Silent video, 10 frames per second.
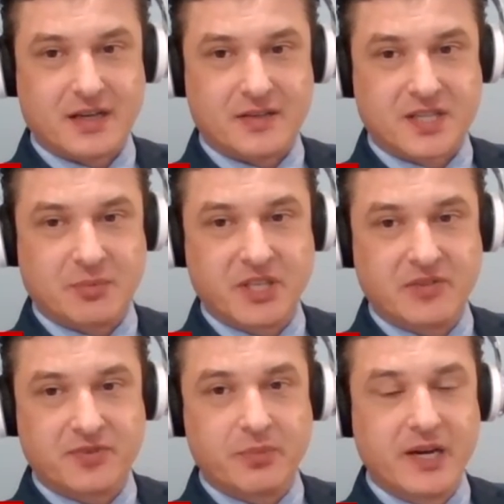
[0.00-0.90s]
somebody
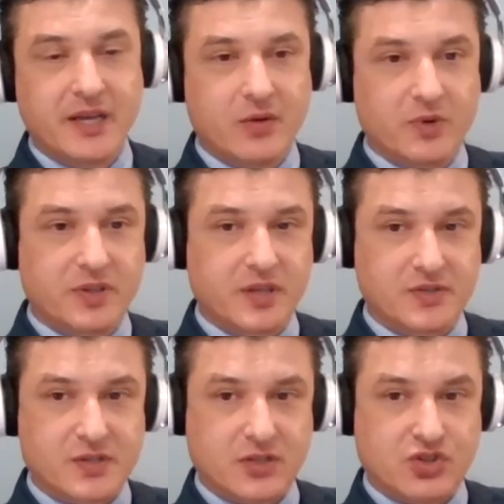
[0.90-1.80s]
familiar with
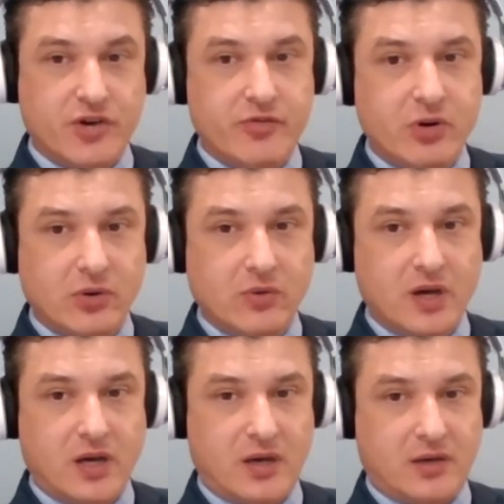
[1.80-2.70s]
his
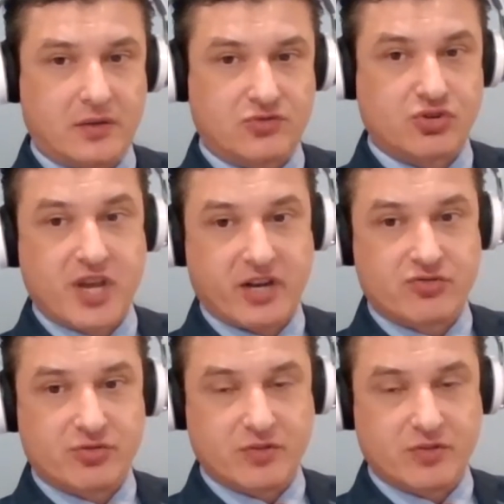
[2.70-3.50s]
general trajectory